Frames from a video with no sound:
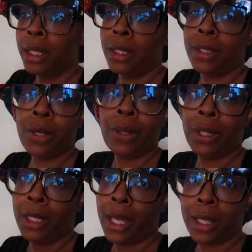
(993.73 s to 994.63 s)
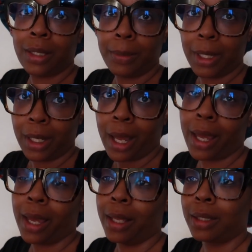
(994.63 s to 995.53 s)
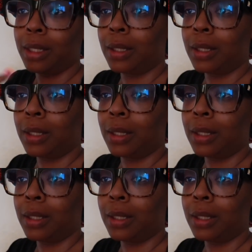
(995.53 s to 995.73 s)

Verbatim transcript: this turtle didn't ask to be in our house.